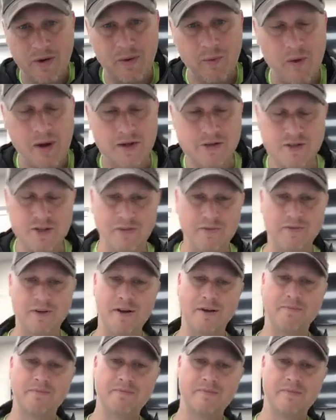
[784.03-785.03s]
you're watching
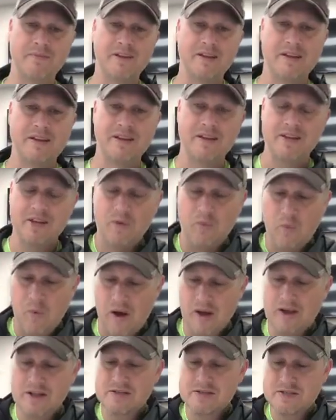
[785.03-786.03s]
from, do you
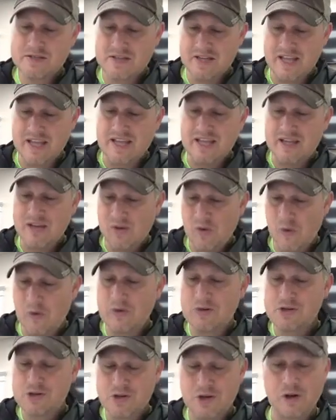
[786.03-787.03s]
want to see
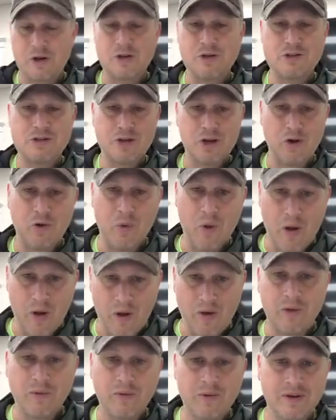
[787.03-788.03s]
your church
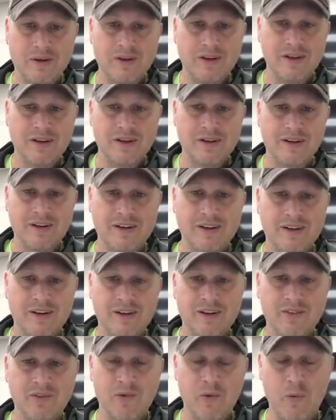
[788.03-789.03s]
grow?
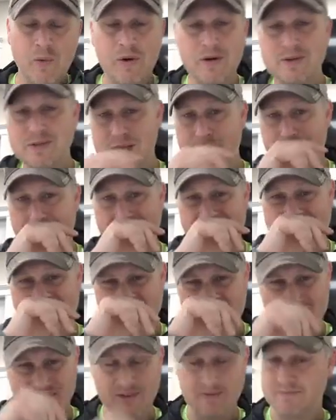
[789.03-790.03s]
Where does that
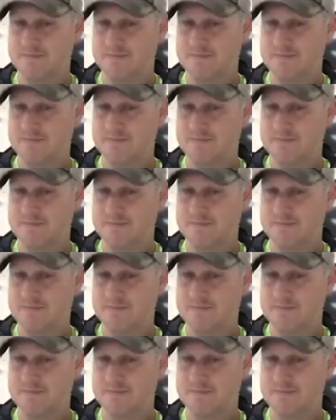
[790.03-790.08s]
begin?